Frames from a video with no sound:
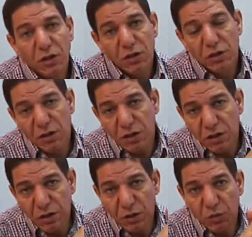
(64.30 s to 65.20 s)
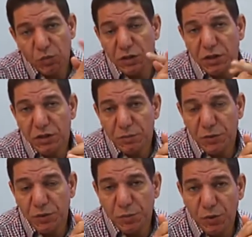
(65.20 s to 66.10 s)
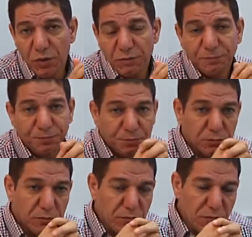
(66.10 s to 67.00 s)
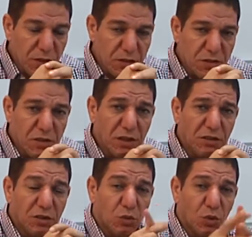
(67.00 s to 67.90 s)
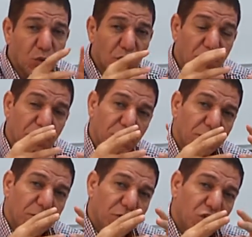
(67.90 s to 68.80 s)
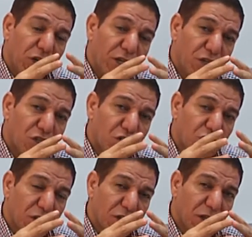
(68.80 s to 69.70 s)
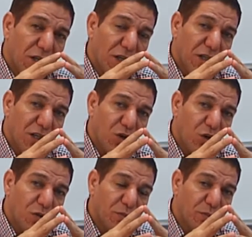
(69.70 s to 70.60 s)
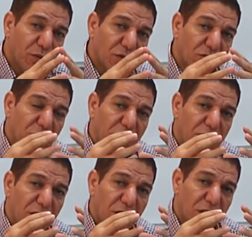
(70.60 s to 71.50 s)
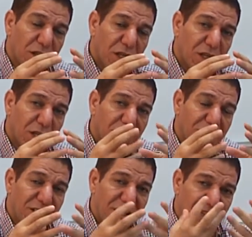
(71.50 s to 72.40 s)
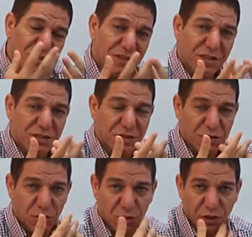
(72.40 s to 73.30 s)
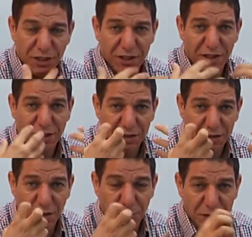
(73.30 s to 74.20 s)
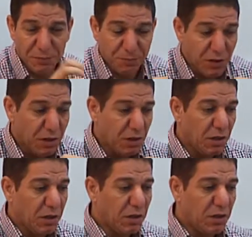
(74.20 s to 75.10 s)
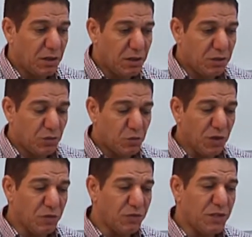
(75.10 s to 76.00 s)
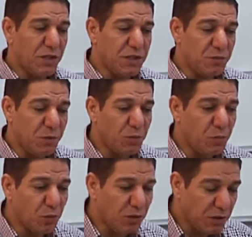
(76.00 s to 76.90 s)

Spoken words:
where people started or cherish the idea of portraying the reality as it is, okay, like a camera. And one of these people